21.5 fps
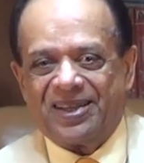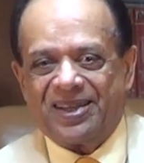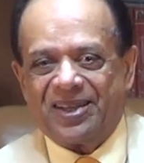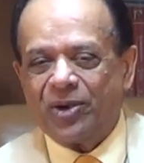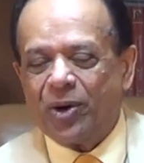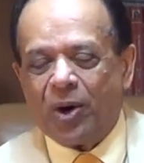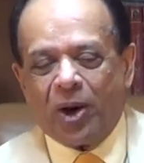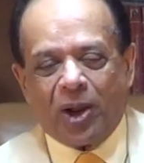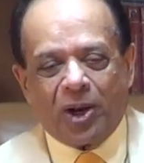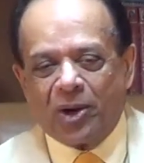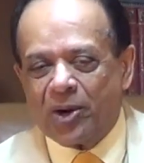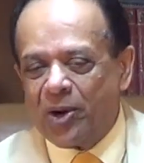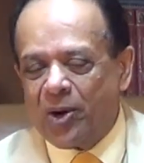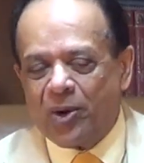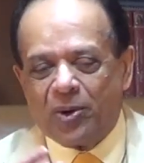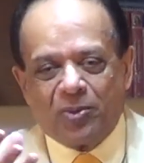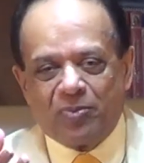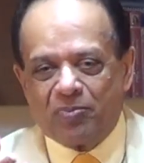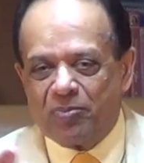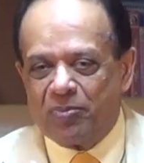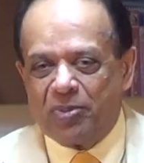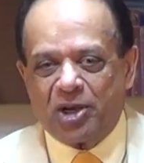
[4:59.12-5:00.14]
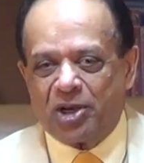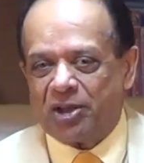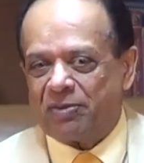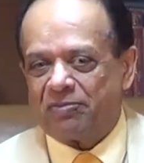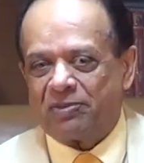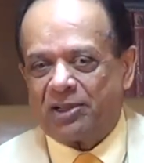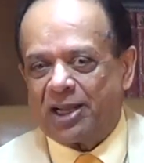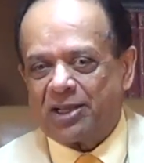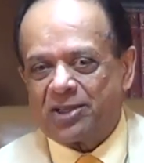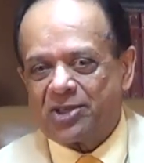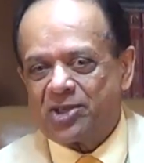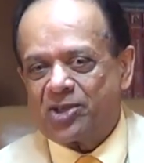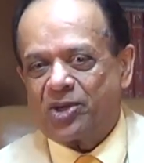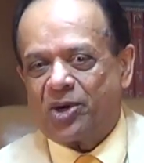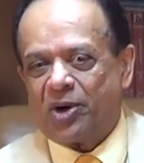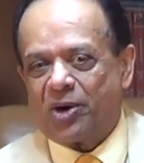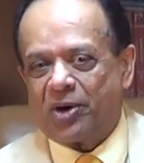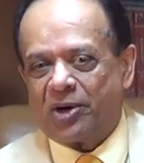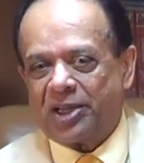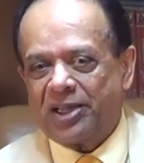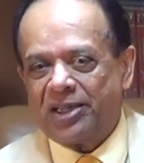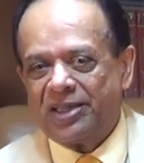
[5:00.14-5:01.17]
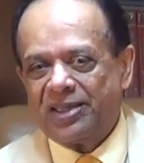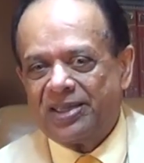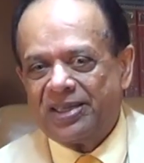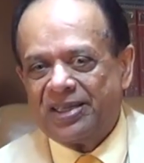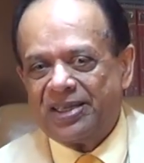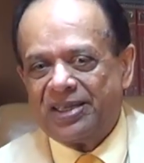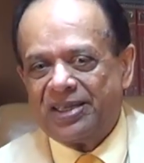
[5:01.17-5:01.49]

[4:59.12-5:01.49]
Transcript: You all know a bit of that story.